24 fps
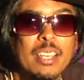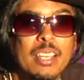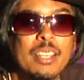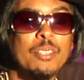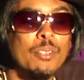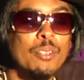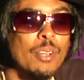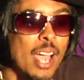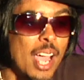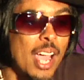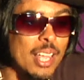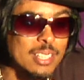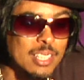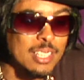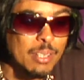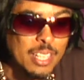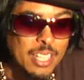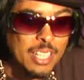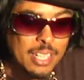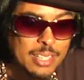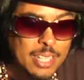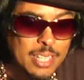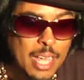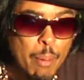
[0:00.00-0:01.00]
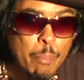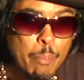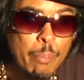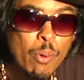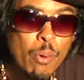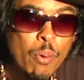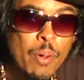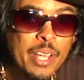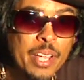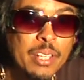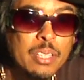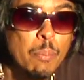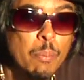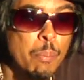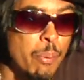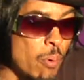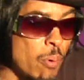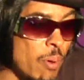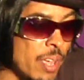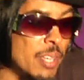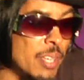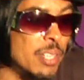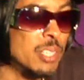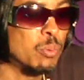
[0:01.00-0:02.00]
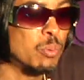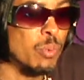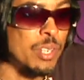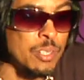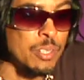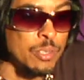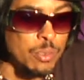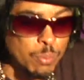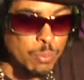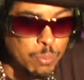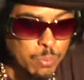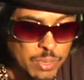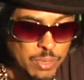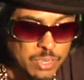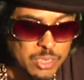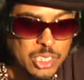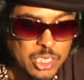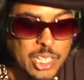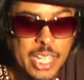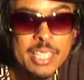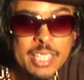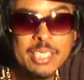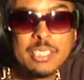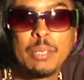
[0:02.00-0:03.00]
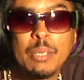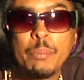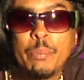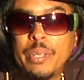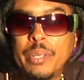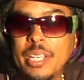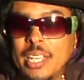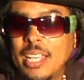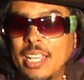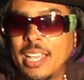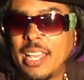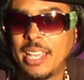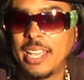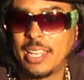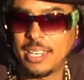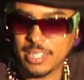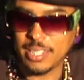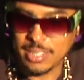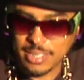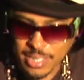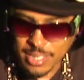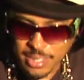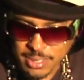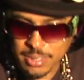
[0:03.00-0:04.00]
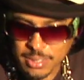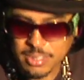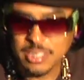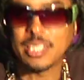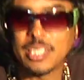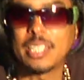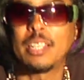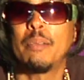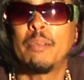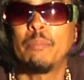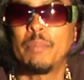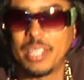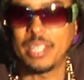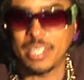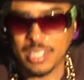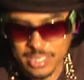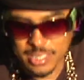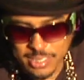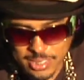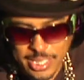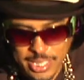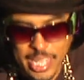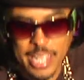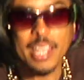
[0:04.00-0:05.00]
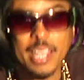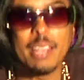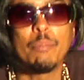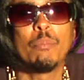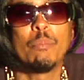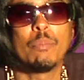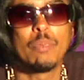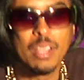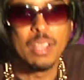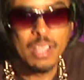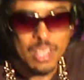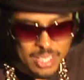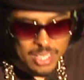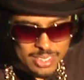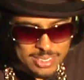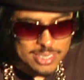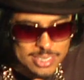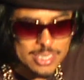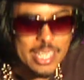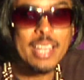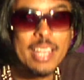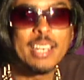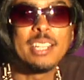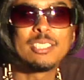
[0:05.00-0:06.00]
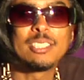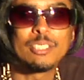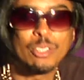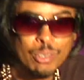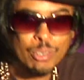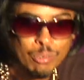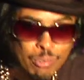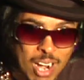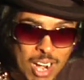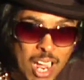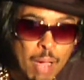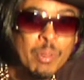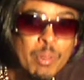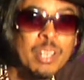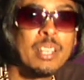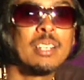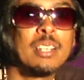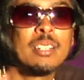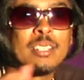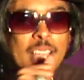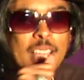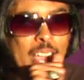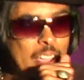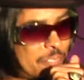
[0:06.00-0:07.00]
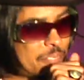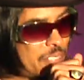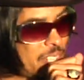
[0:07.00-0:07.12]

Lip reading: You got to get that point. The point is when you change the beat and it didn't skip and it stayed steady so the rhymer didn't have